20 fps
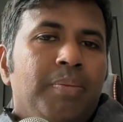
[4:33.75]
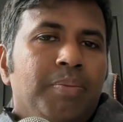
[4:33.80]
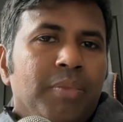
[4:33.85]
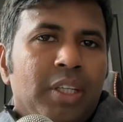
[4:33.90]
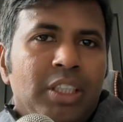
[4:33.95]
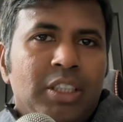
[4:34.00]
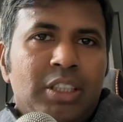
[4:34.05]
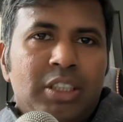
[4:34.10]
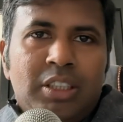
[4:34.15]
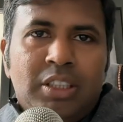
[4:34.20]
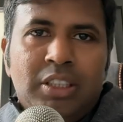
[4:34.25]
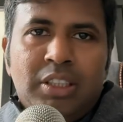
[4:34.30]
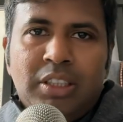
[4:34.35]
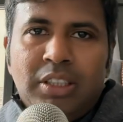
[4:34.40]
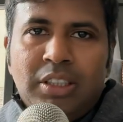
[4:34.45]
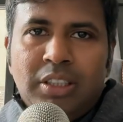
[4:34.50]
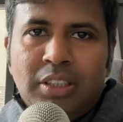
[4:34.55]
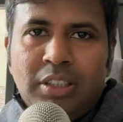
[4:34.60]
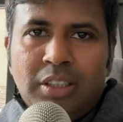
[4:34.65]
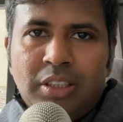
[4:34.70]

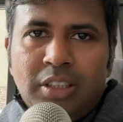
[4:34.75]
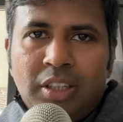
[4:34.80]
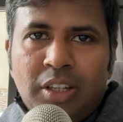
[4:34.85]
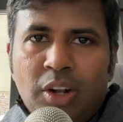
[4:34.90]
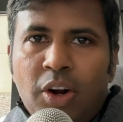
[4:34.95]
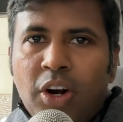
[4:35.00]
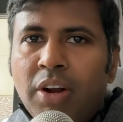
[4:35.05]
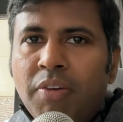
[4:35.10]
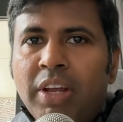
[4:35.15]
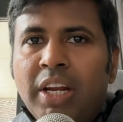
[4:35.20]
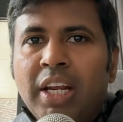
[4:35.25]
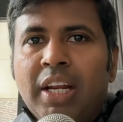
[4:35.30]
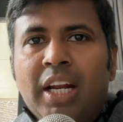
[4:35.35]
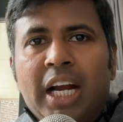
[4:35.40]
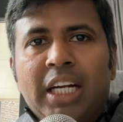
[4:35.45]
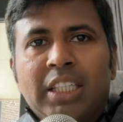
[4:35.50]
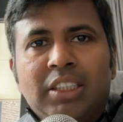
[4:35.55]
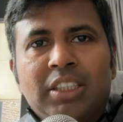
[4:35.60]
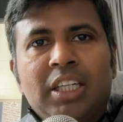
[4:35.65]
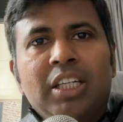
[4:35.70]
is not a very
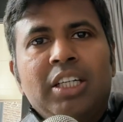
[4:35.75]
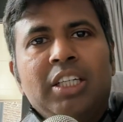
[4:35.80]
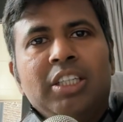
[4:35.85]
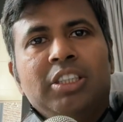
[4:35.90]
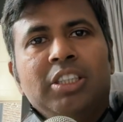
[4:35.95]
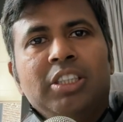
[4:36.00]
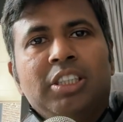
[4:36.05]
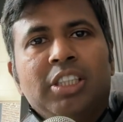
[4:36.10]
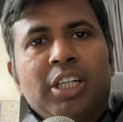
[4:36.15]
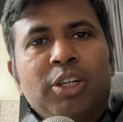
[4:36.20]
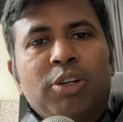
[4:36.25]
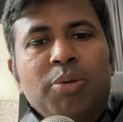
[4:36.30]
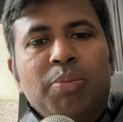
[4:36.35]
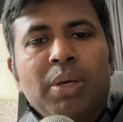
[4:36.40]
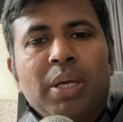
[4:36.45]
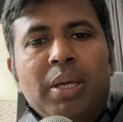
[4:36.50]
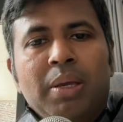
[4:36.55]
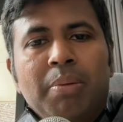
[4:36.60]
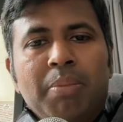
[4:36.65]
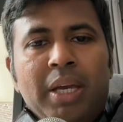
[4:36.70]
rational decision to
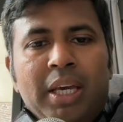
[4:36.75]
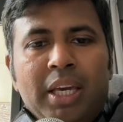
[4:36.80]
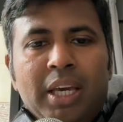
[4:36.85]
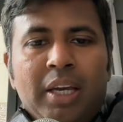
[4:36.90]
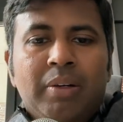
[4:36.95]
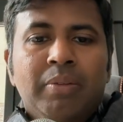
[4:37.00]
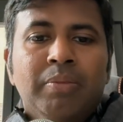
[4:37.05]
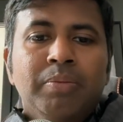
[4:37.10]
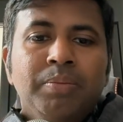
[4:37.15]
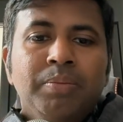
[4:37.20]
be making.